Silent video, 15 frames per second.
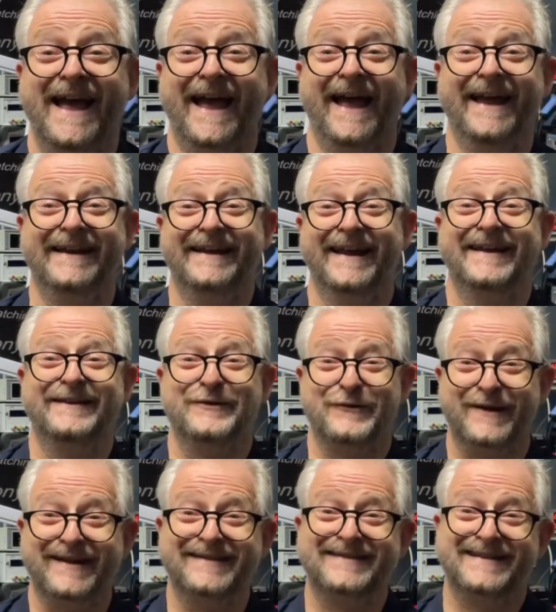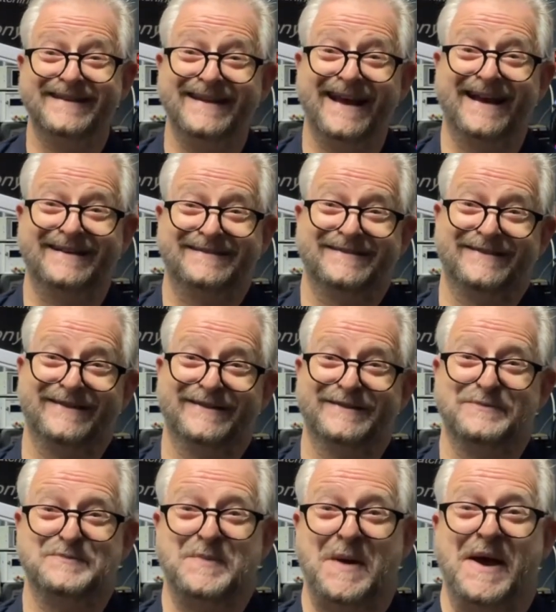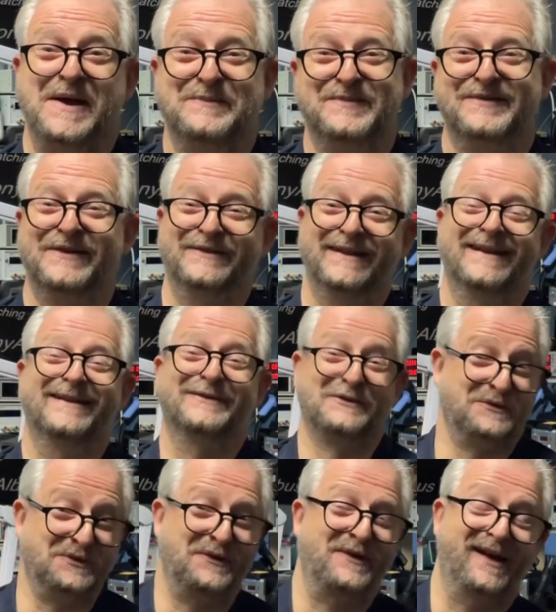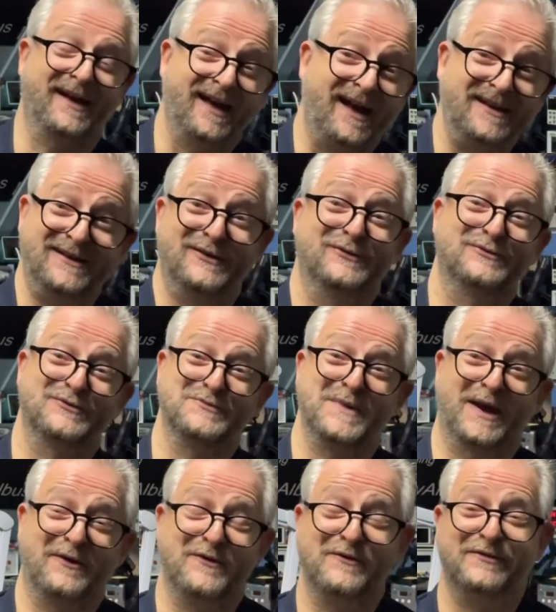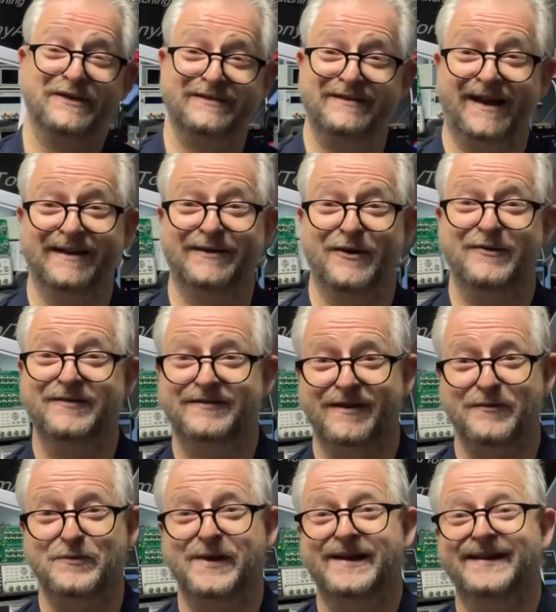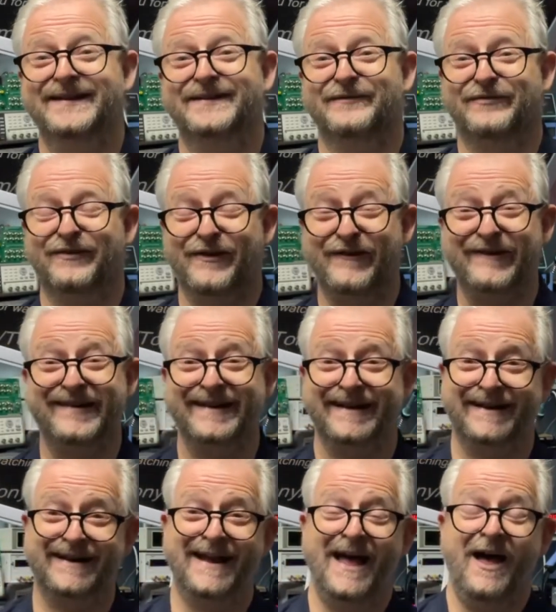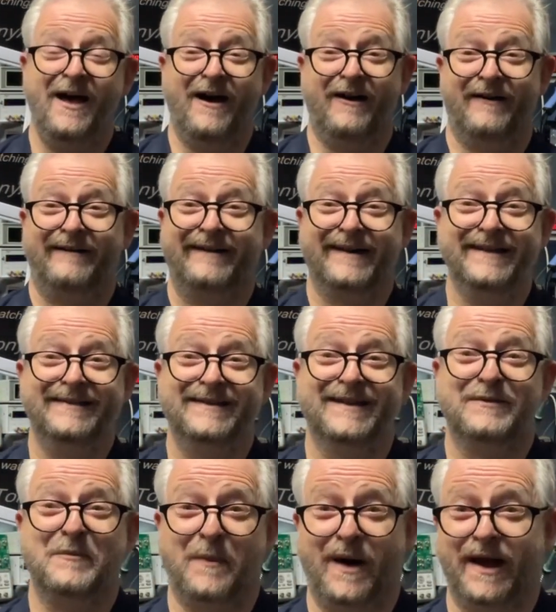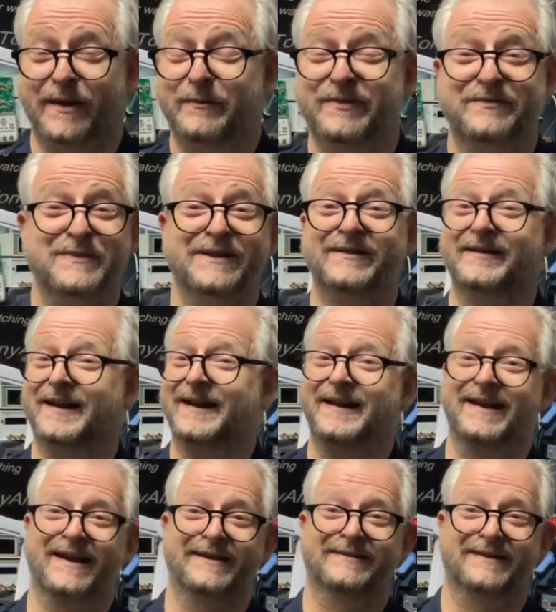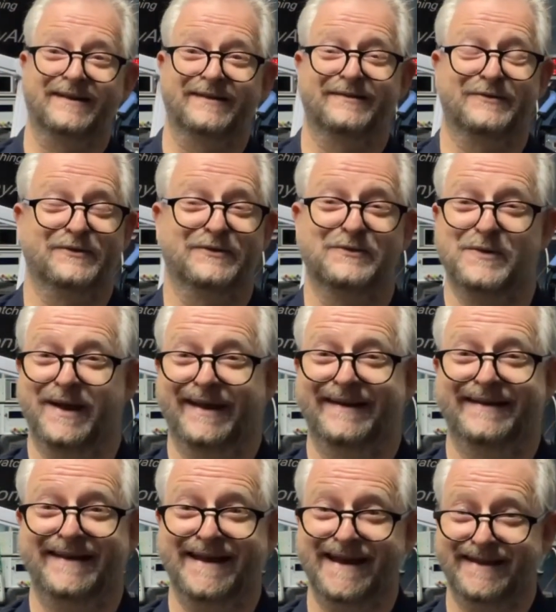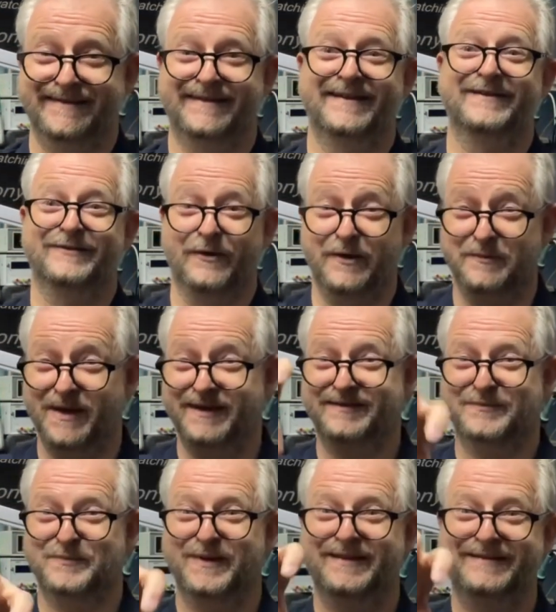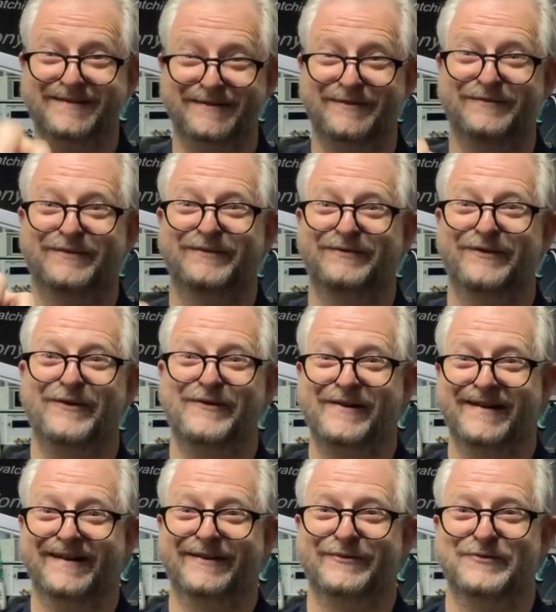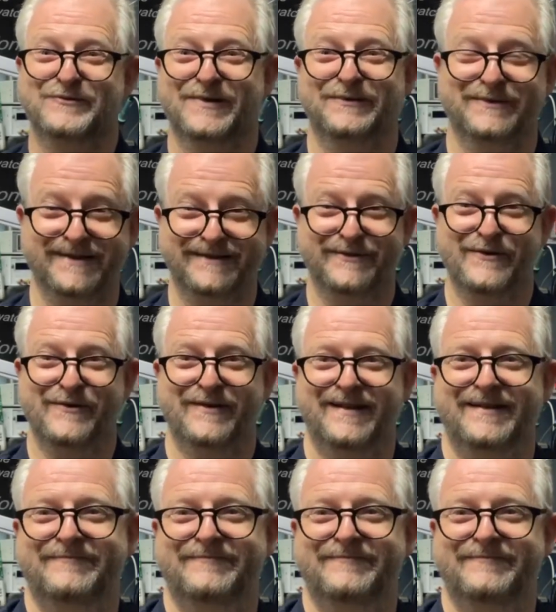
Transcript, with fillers: And then you can see actually the pipe. So then I thought, okay, I go to my office. I know somewhere in the floor there are heating pipes, but the radiator is all the way in the end. So I made a picture of the floor, and look what we saw.